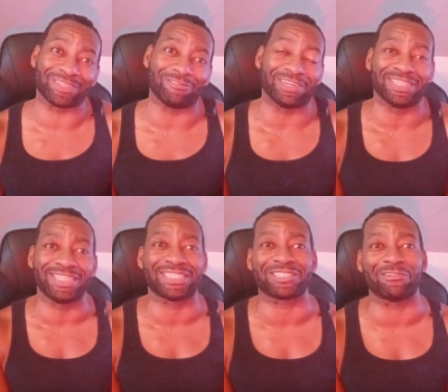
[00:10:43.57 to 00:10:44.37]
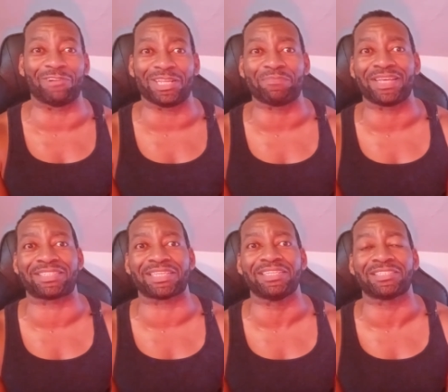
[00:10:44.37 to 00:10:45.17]
Really? Does it really make
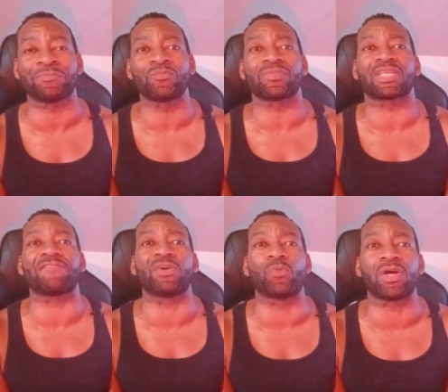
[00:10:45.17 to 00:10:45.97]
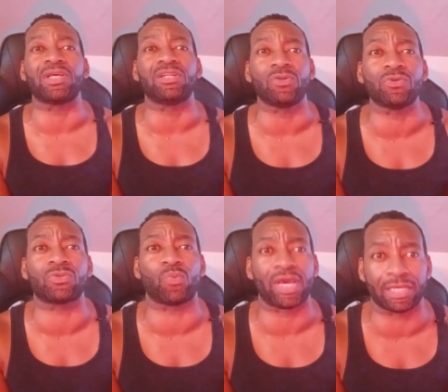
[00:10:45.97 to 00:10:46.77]
sense? If you want to
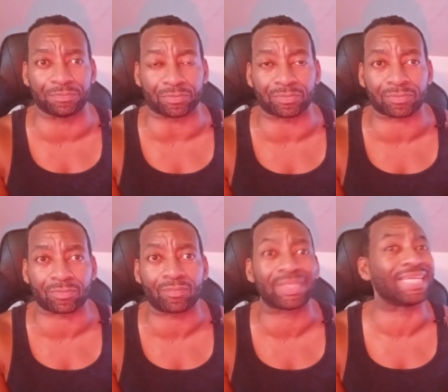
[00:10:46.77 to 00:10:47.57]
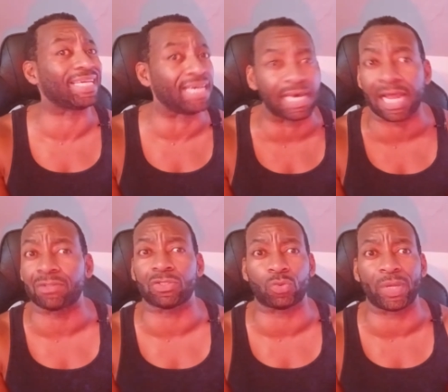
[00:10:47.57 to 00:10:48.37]
lose weight, cut
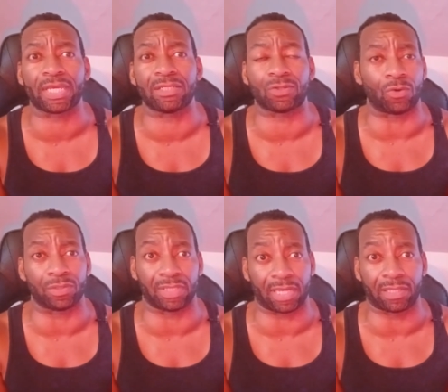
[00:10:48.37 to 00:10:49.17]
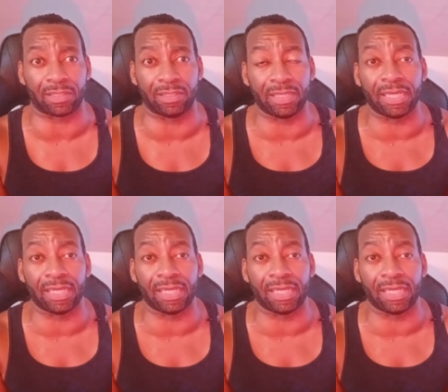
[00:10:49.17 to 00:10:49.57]
out the Twinkies altogether.